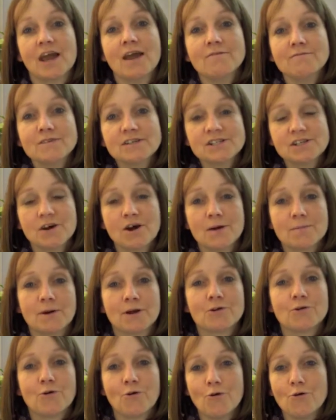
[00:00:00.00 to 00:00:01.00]
Every time
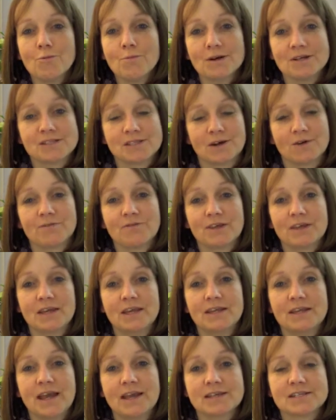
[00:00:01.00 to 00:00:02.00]
I caught myself
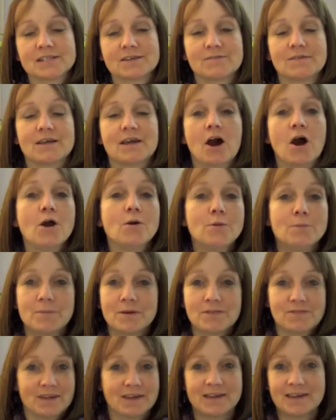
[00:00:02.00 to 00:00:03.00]
thinking negatively, I would
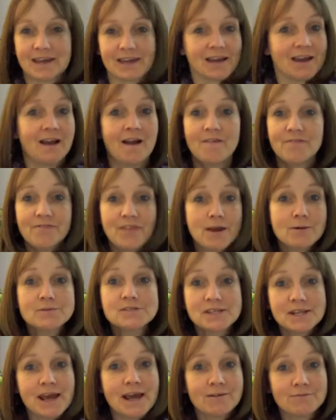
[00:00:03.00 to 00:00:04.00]
be thinking there
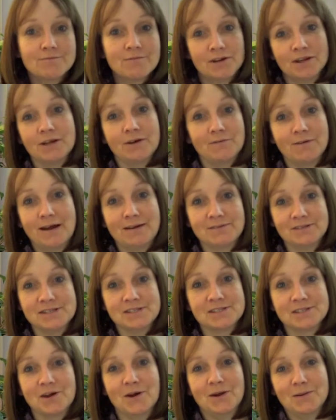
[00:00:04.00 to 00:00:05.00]
was an ant running around
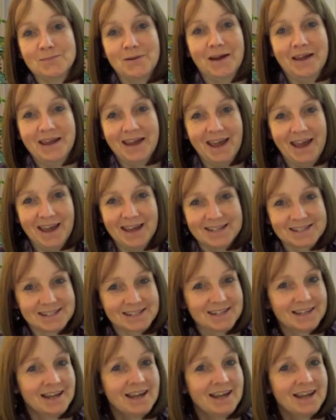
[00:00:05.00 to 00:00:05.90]
inside my head.